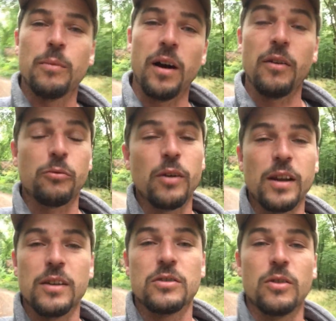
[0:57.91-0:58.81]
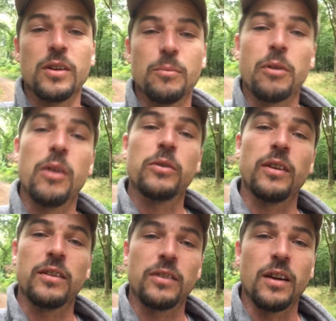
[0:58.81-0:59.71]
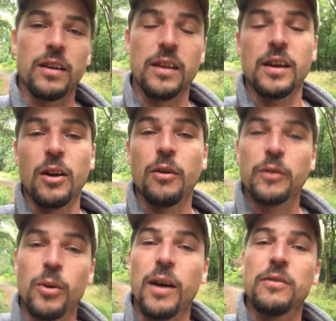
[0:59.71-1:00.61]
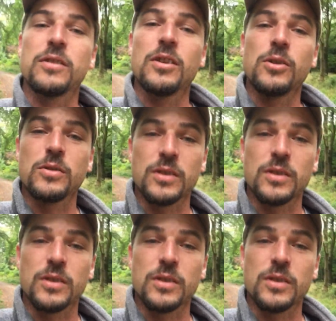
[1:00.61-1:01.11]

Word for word: But I've really enjoyed the process and I think a lot of you have too.